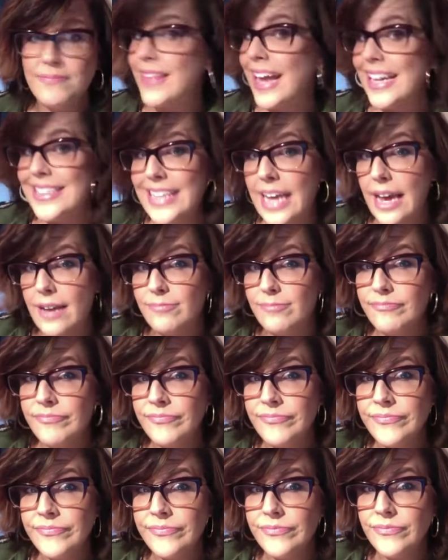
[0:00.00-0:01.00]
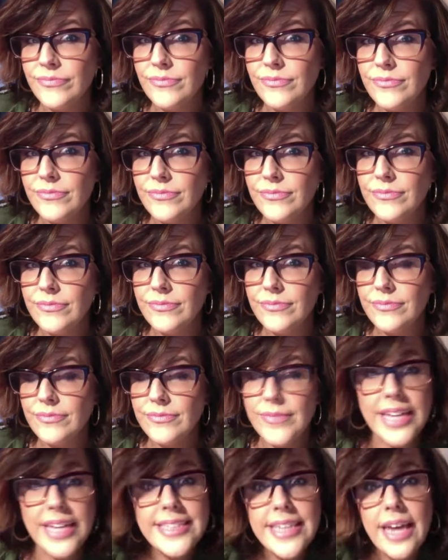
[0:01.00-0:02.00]
That's it.
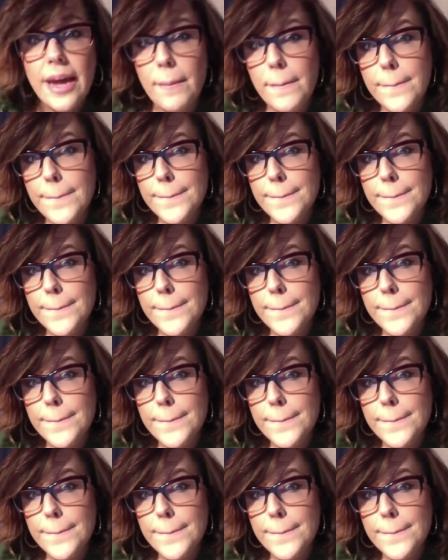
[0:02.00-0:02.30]
That's it.